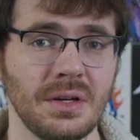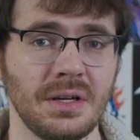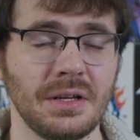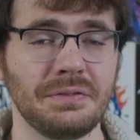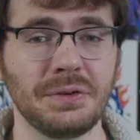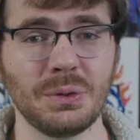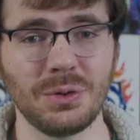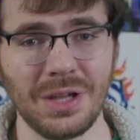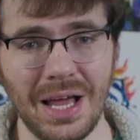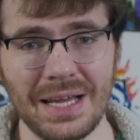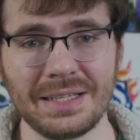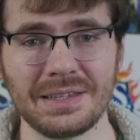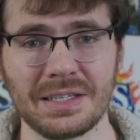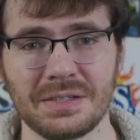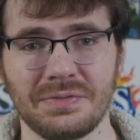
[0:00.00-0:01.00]
If you
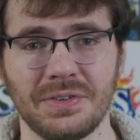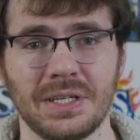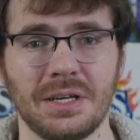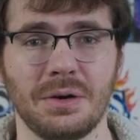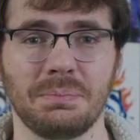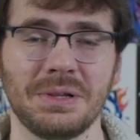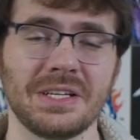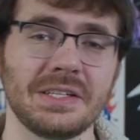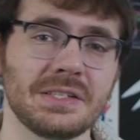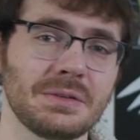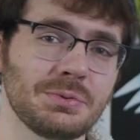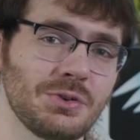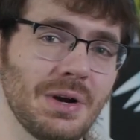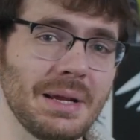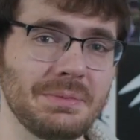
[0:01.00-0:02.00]
liked this video, please
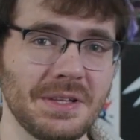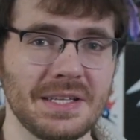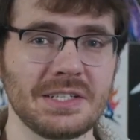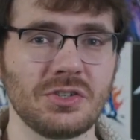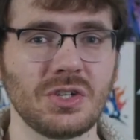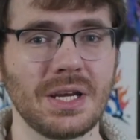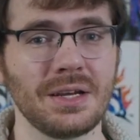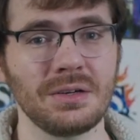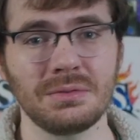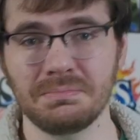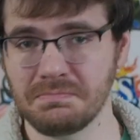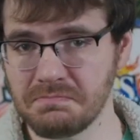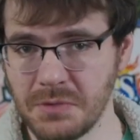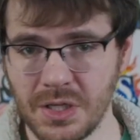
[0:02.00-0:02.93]
subscribe to this channel.